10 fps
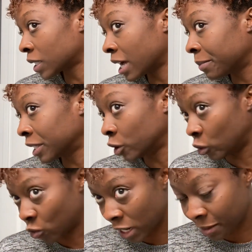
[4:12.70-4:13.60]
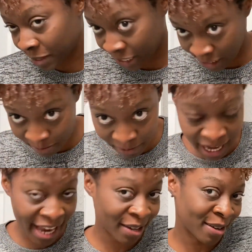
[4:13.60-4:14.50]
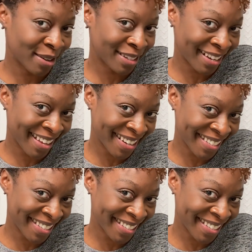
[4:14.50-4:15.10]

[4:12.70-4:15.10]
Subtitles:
come unloose while I'm asleep. But I ain't gonna hold y'all.